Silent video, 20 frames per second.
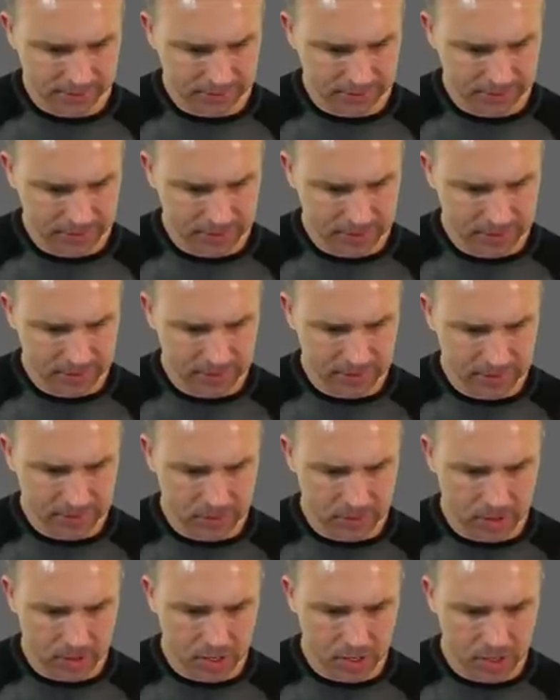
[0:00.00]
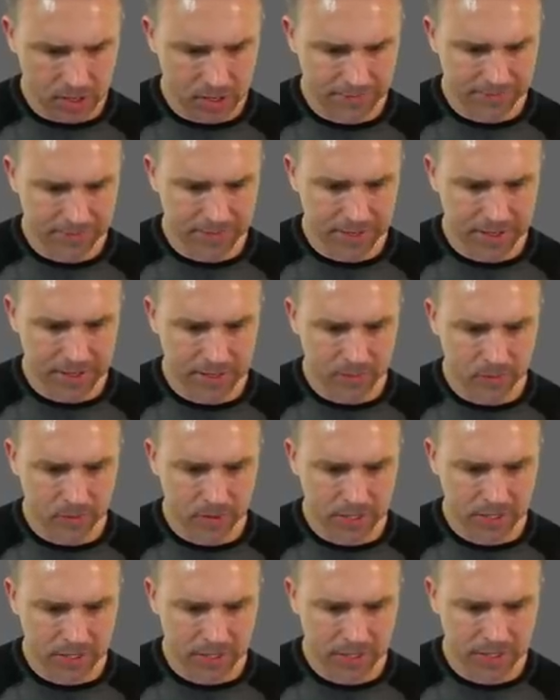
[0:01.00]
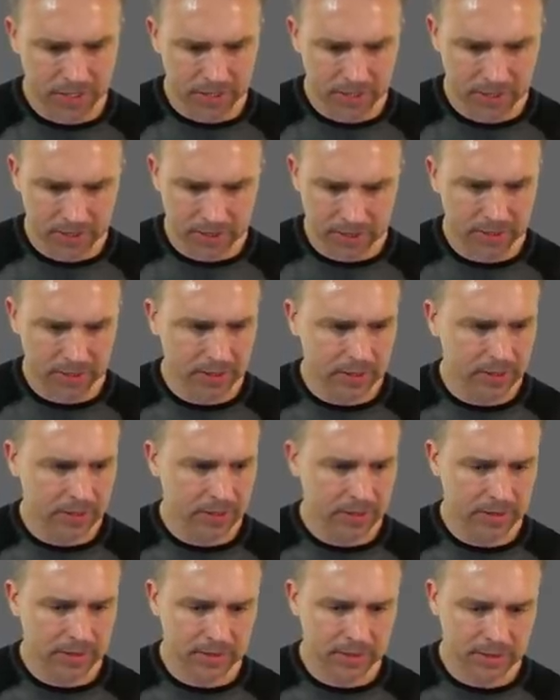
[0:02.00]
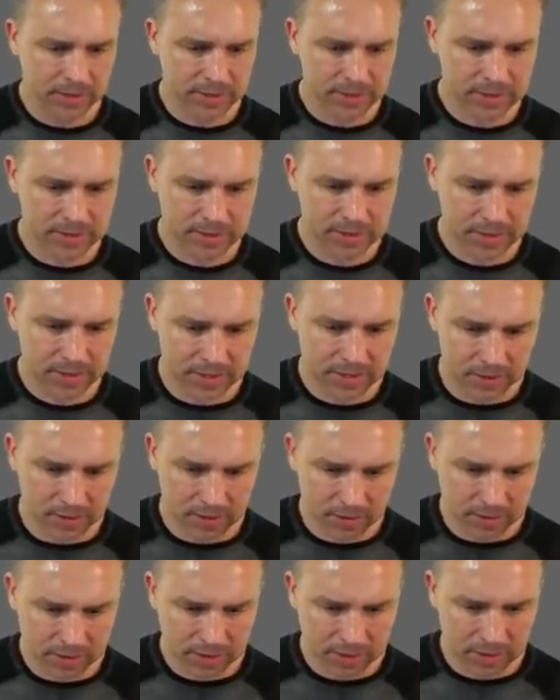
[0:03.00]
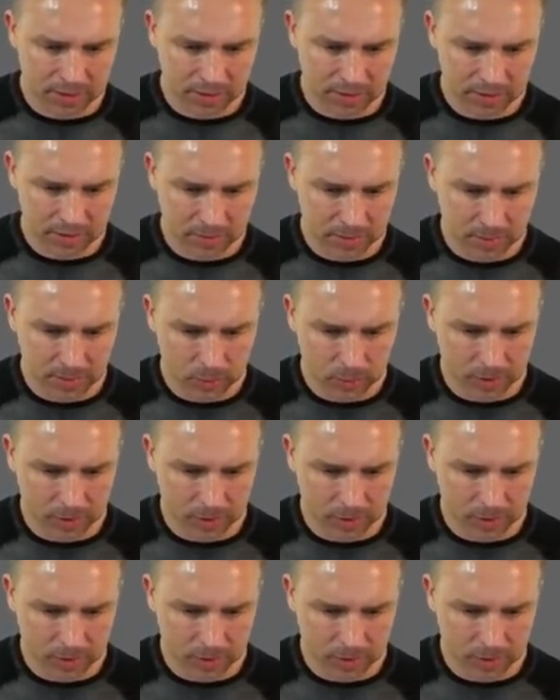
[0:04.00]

These go off that way. Let's, they all need a little bit more